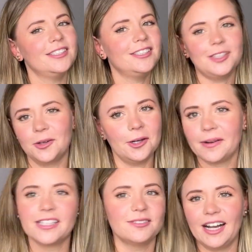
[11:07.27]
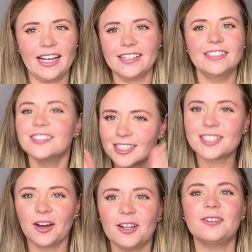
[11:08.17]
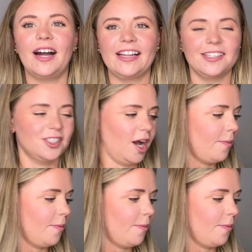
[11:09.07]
Don't go rent a violin, just go to a violin shop.